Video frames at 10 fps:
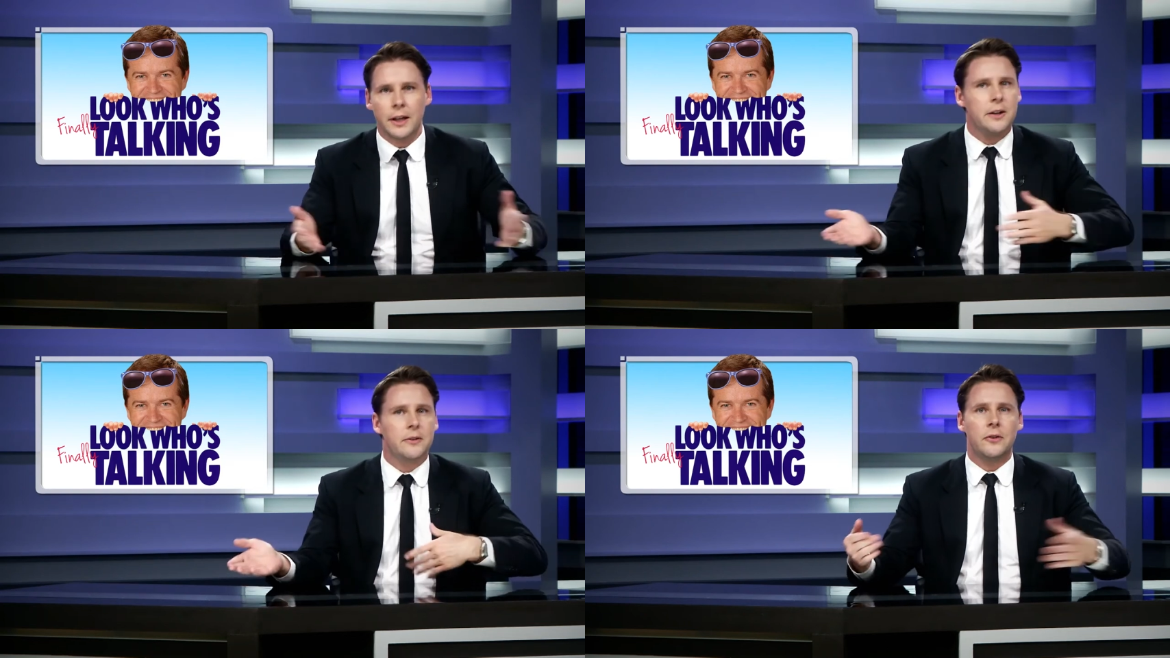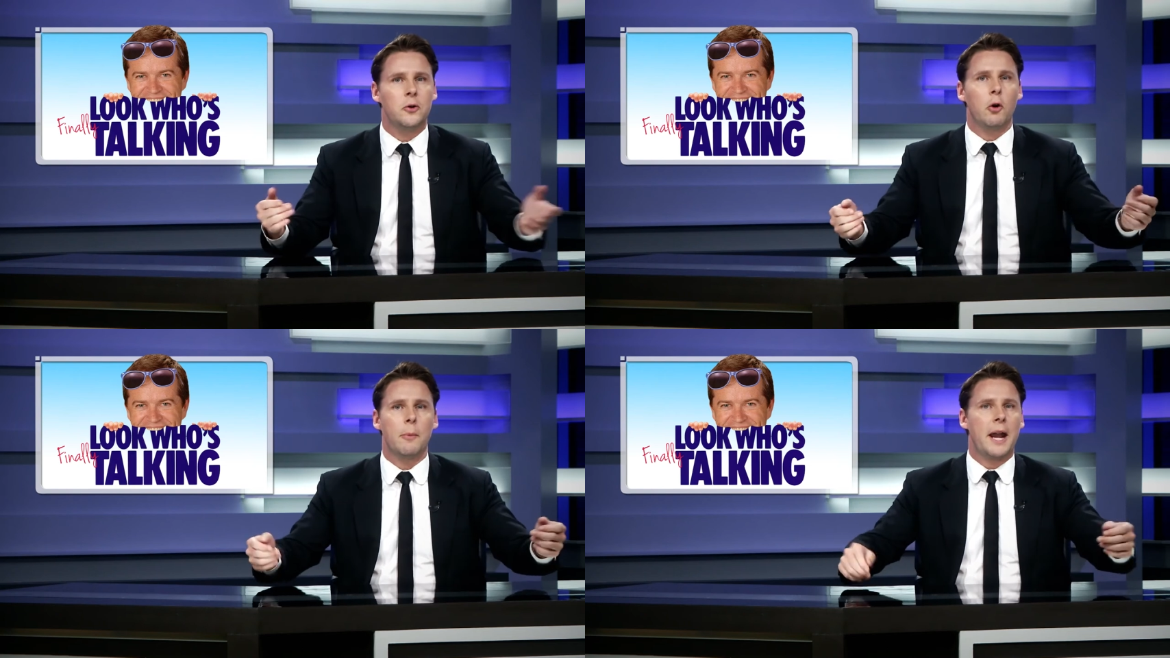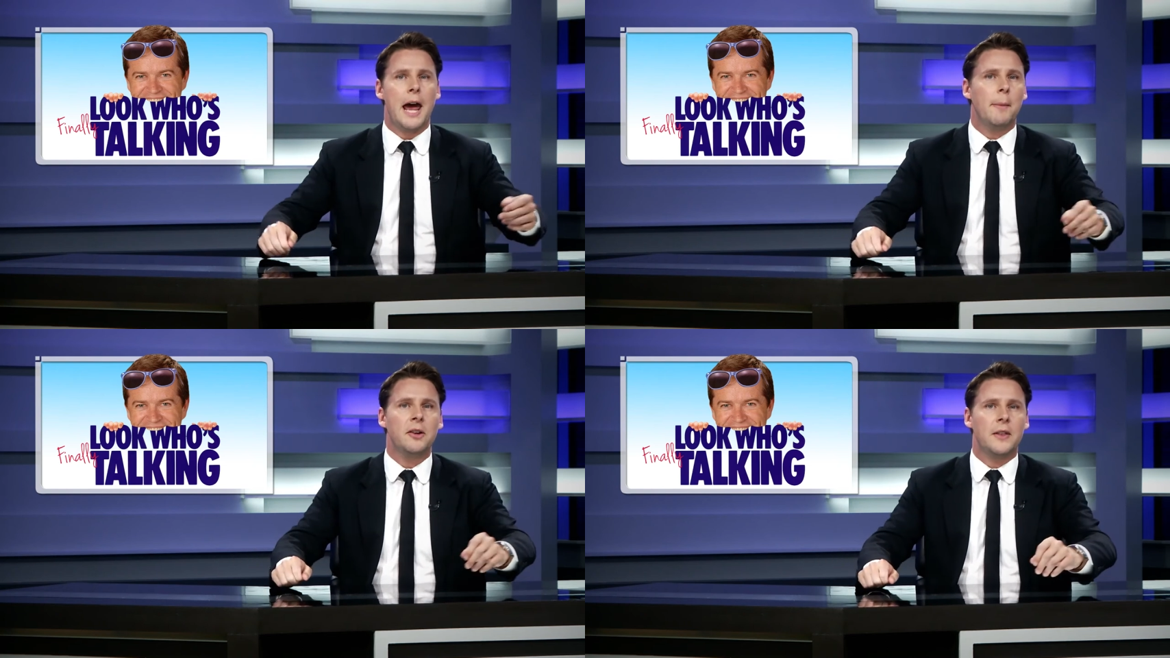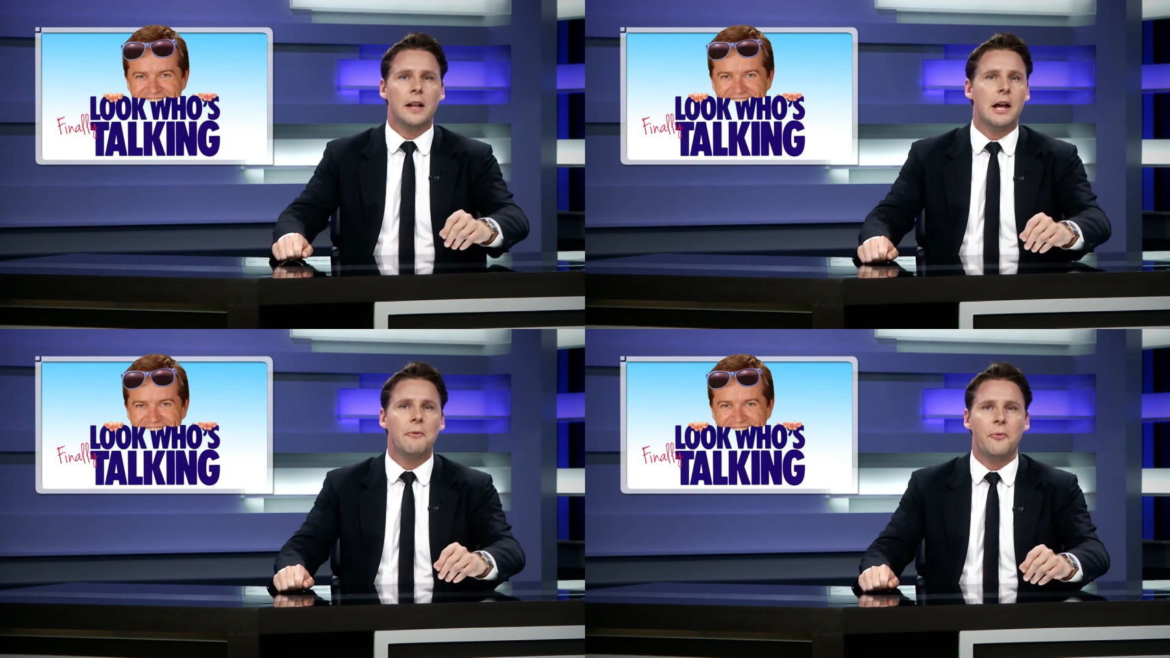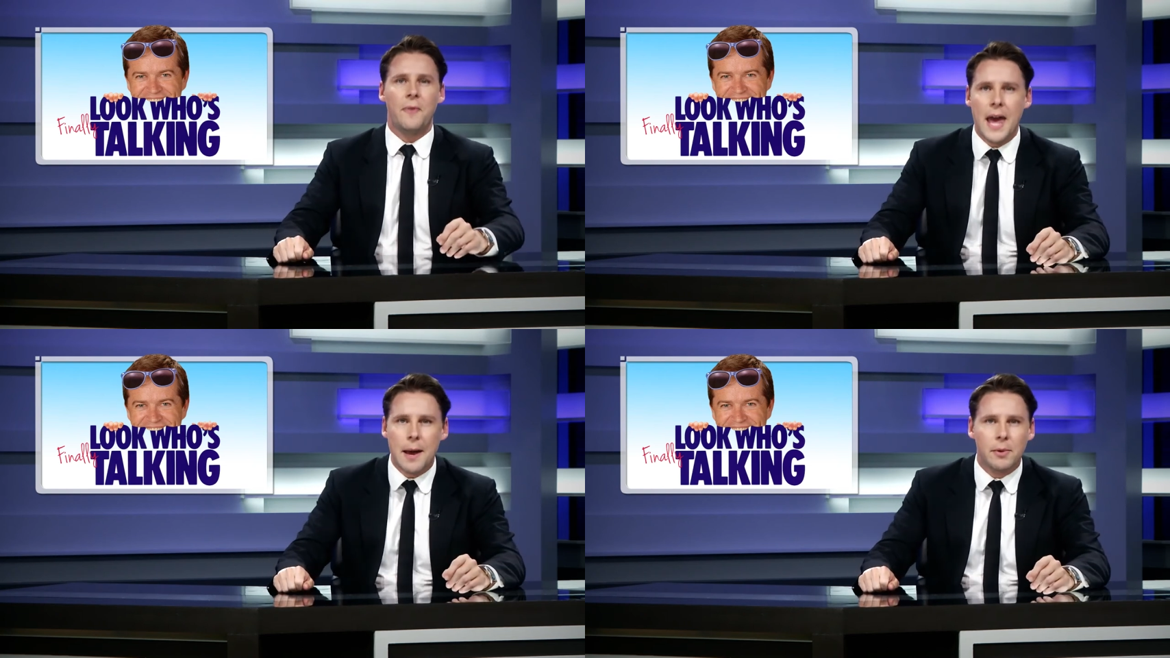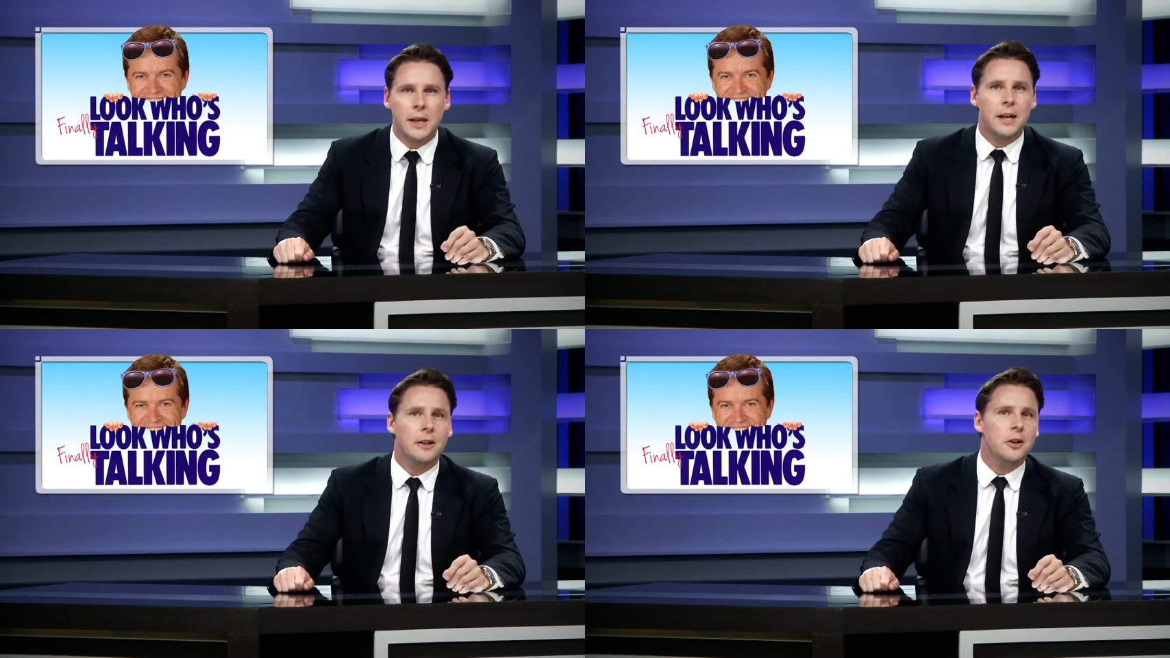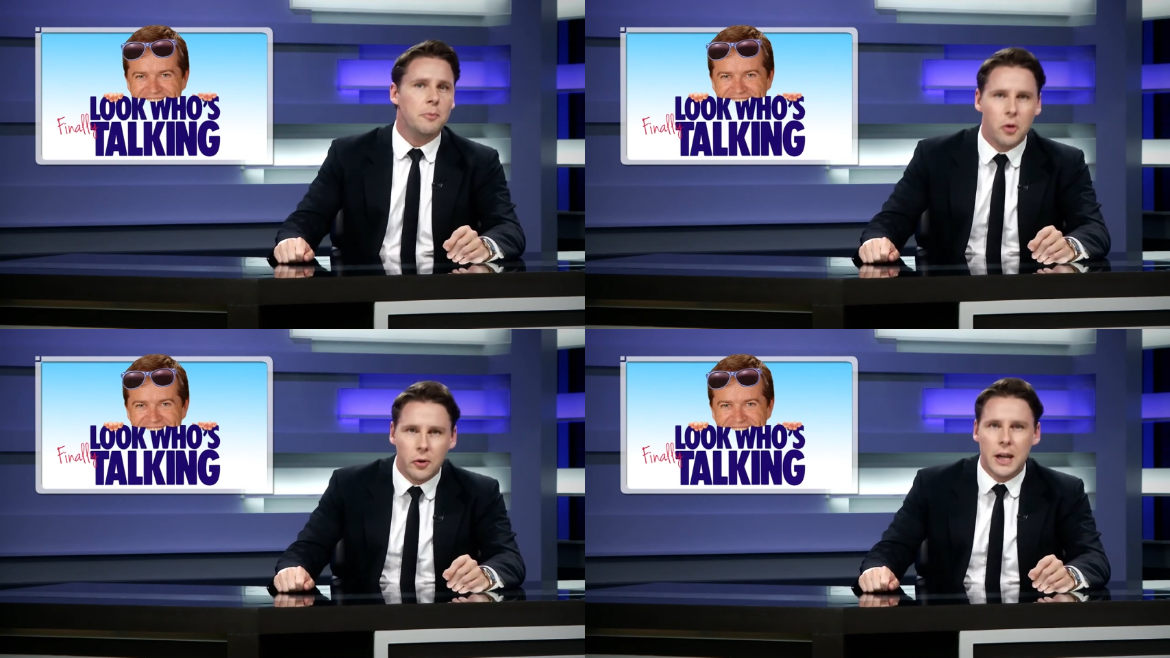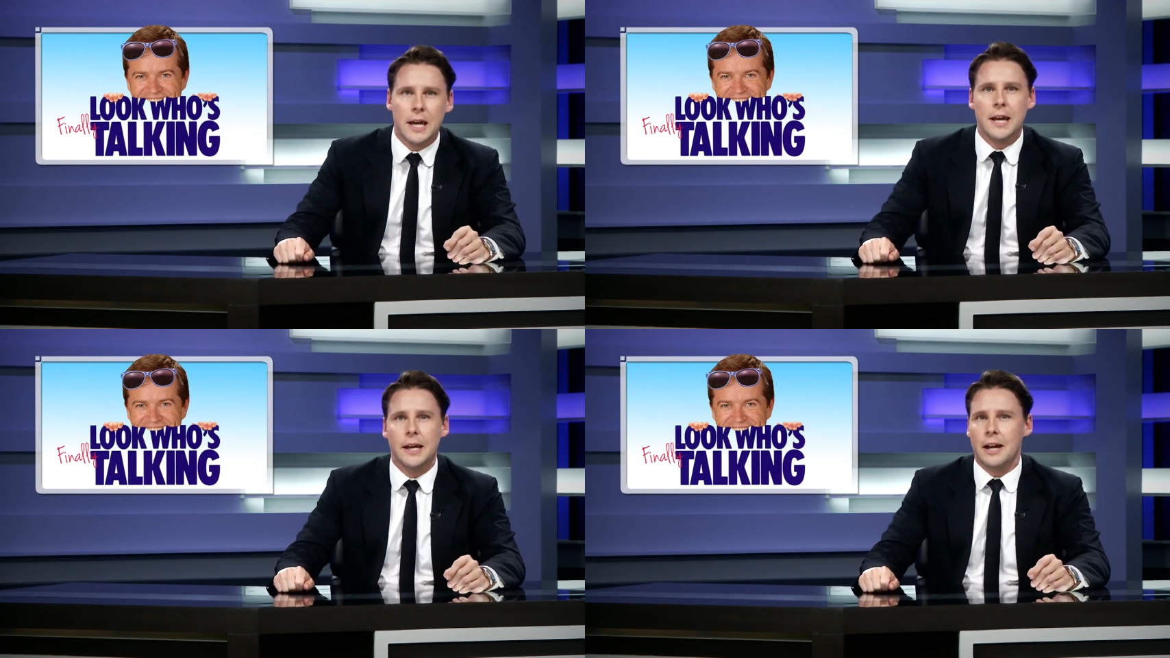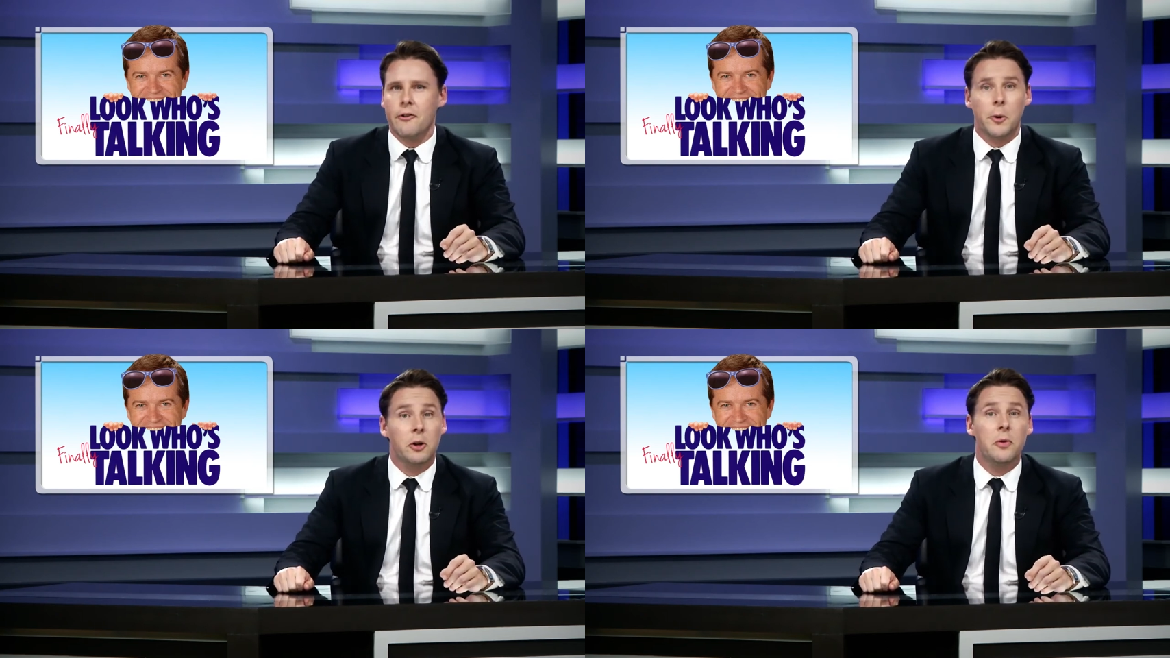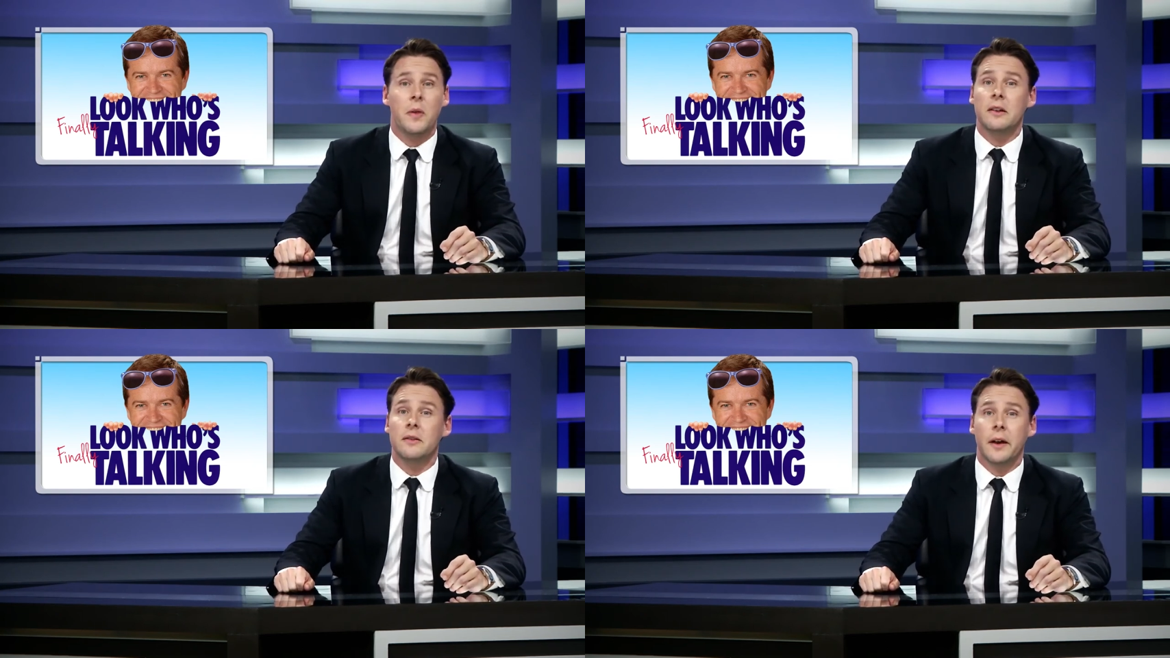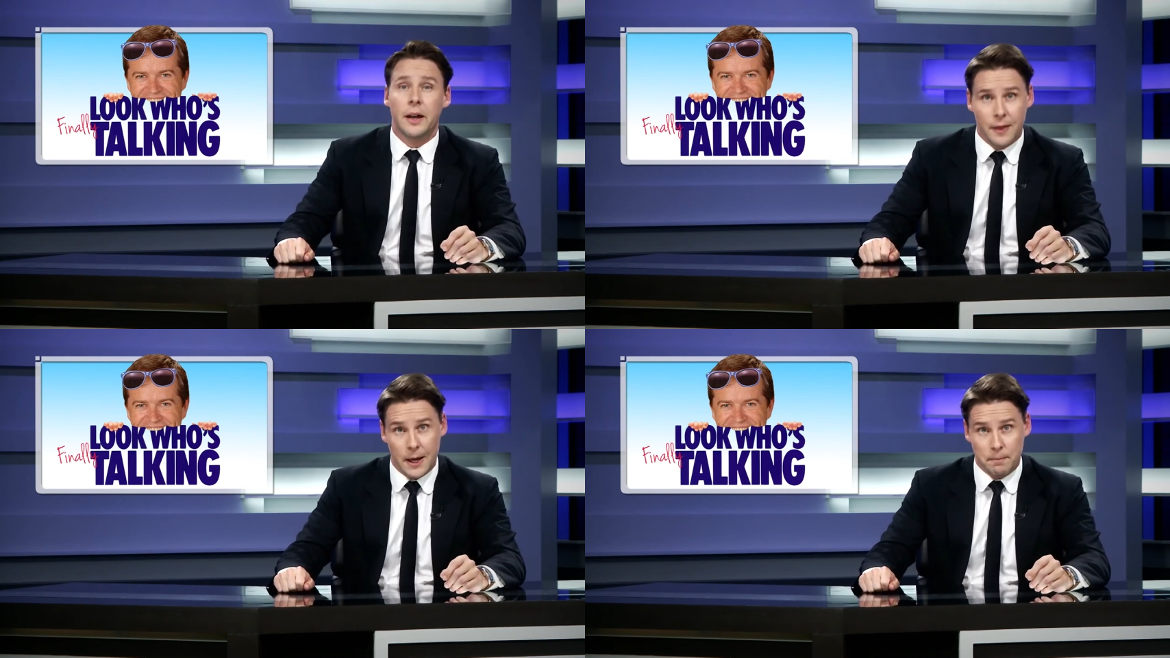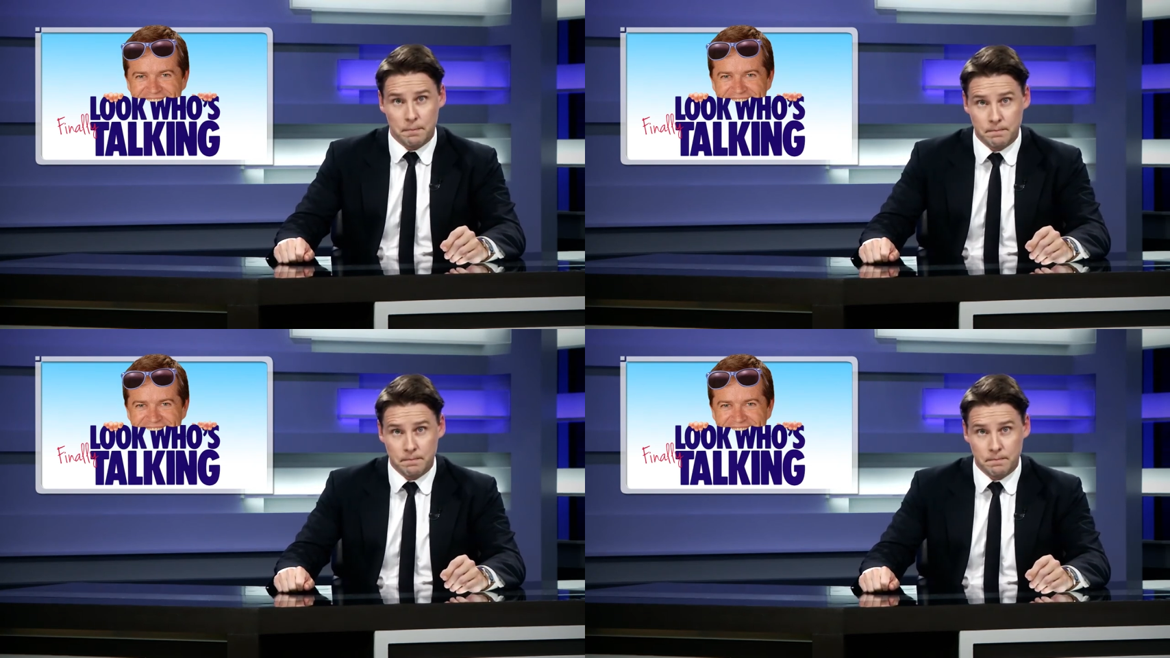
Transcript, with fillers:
Speaker 1: Leaders just talk about how much they love family and community and everyone who thinks like them.